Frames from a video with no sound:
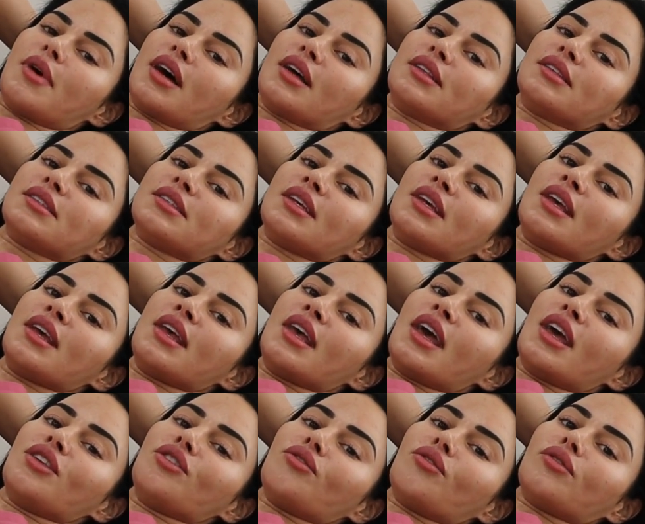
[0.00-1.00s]
months,
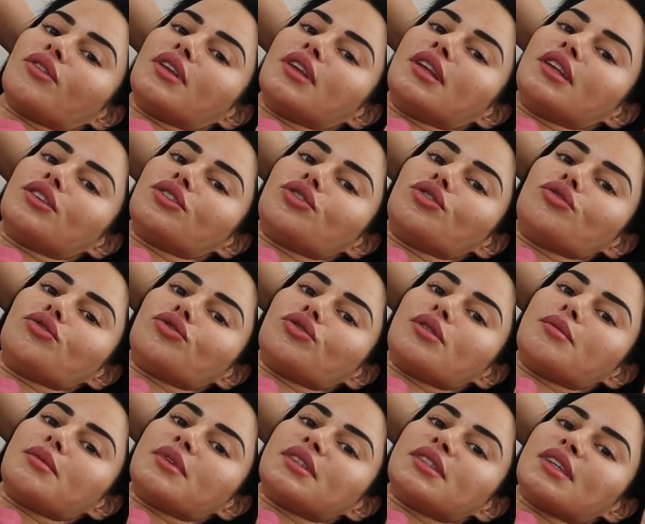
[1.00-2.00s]
and you only need 2
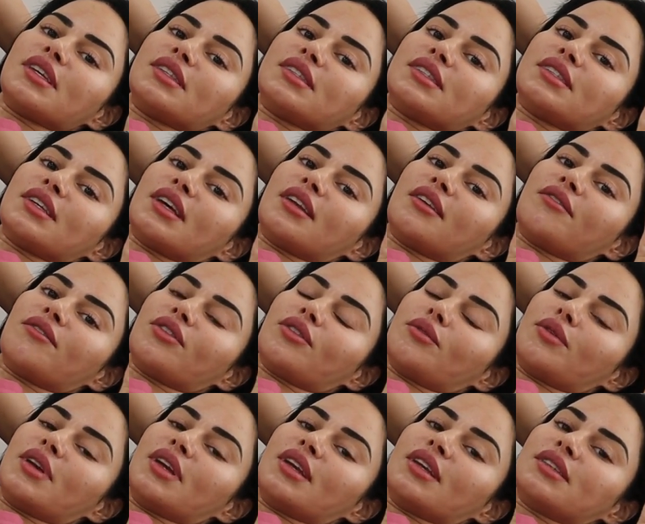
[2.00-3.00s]
treatments instead of
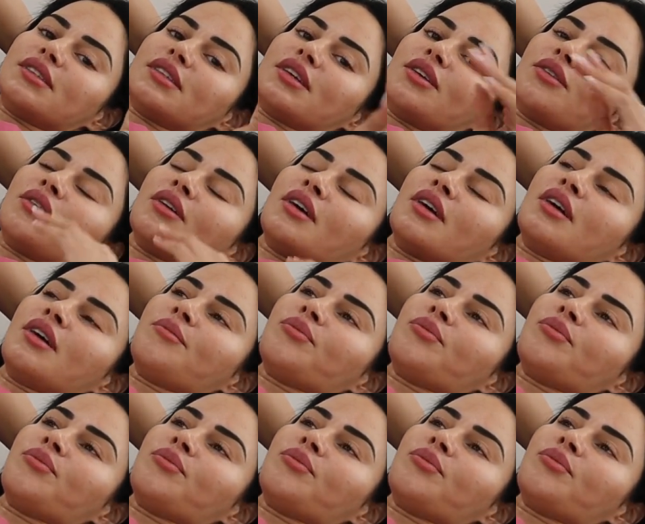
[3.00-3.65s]
3. So